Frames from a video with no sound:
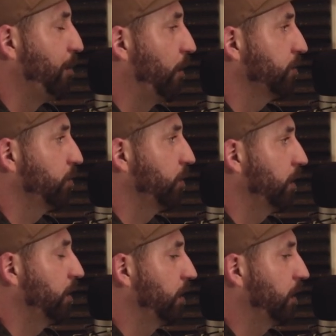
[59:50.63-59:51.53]
I'm also
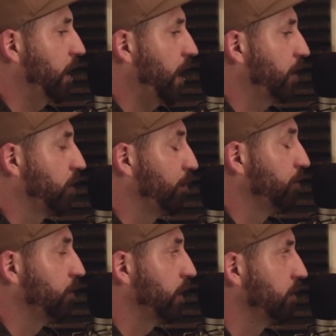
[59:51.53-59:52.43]
really good at
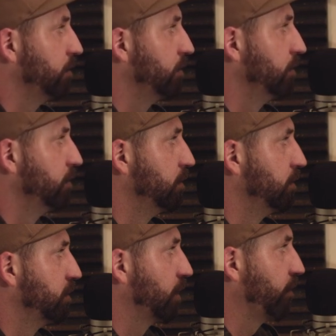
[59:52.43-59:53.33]
troubleshooting.
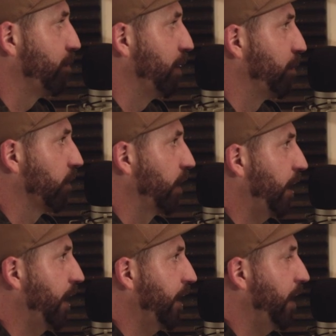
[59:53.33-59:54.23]
So if like people are
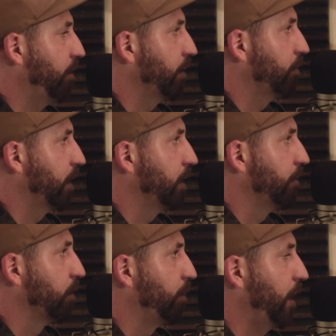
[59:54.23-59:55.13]
like, I can't think of an
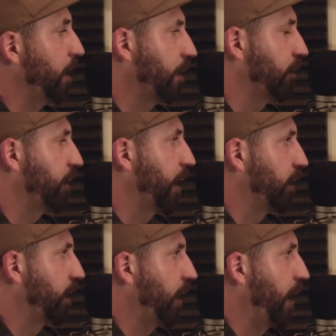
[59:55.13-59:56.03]
idea for a painting, then I
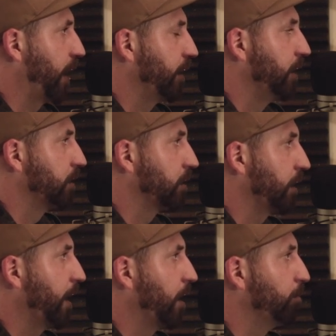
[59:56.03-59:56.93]
can like, I can
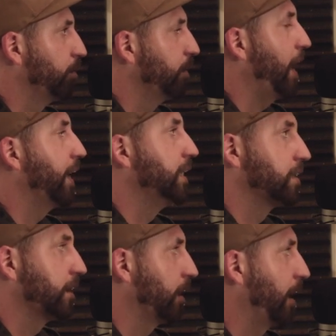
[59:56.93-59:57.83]
easily help. Not
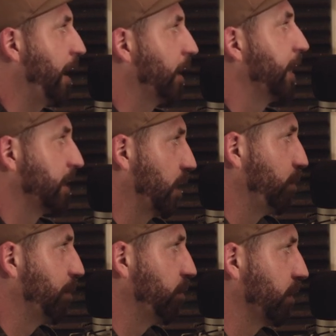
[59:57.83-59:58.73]
easily. I like to
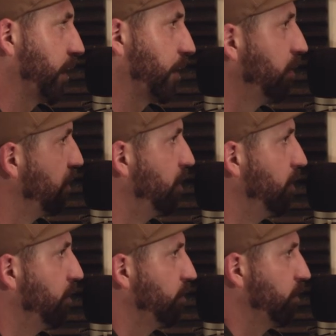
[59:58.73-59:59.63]
help people be like, that's
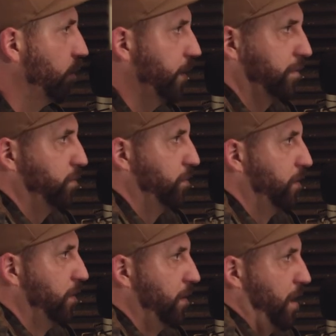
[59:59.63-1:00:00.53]
cool, man. Well, that's what, really
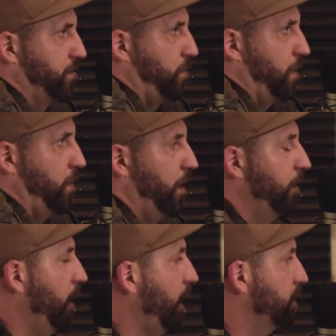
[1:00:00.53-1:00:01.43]
yeah. cool. I was like, what do you
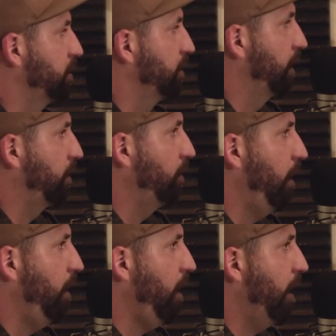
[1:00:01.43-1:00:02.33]
want to do next? And they're like,
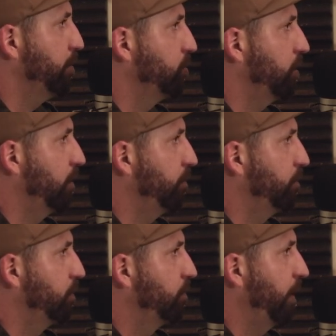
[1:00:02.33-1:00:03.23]
well, I don't know. I'm just trying
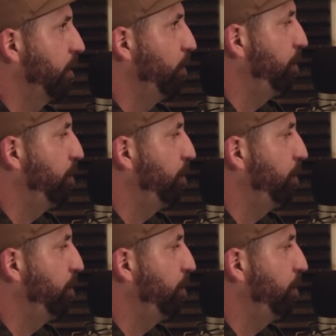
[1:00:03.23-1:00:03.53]
to find a